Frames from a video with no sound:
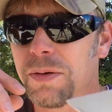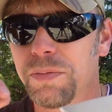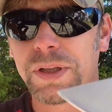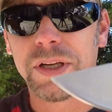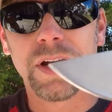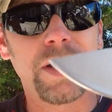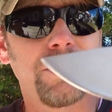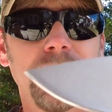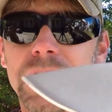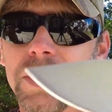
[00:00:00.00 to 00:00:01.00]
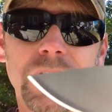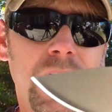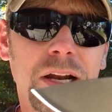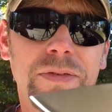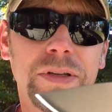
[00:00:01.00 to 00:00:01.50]
but the edge retention
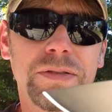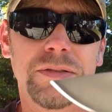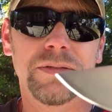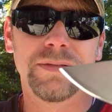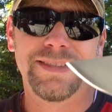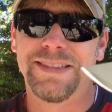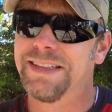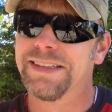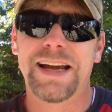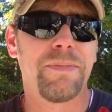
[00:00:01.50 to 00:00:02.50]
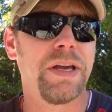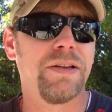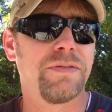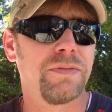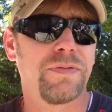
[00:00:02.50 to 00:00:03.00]
out of it, I mean,